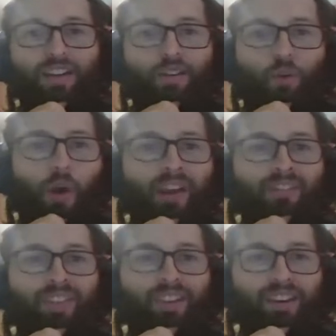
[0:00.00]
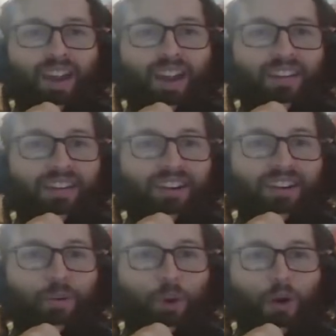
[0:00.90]
crime syndicate,
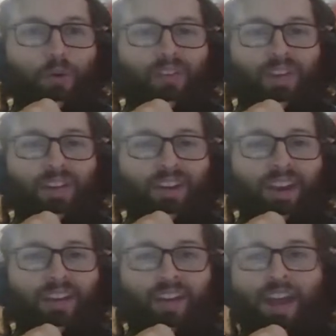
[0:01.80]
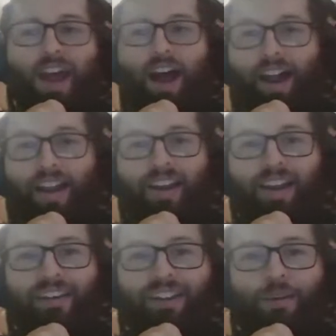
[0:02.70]
the Rogue Syndicate. I
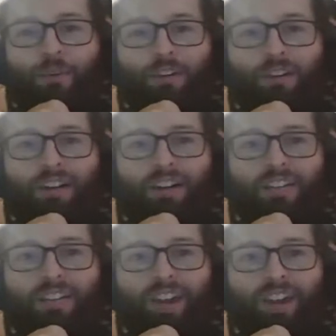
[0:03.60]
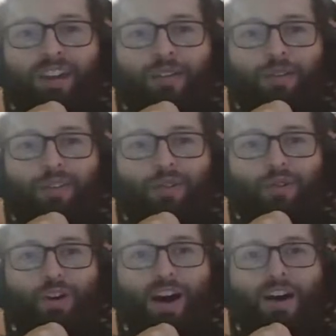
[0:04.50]
like them a lot, and it was
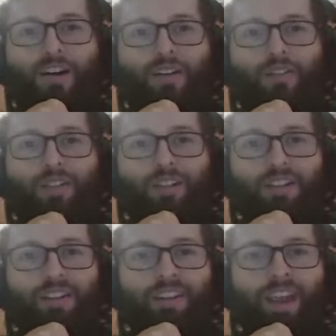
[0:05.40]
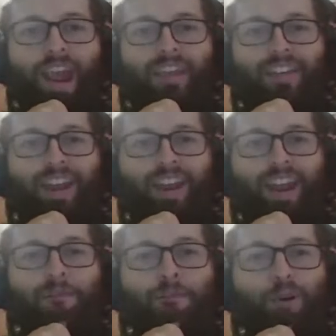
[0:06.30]
cool how they
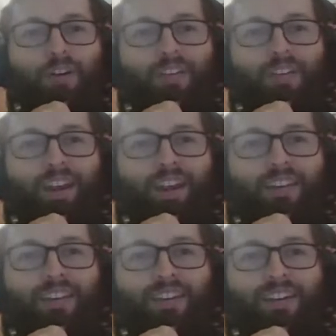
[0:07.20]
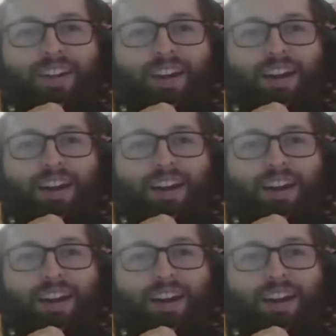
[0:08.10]
impersonate the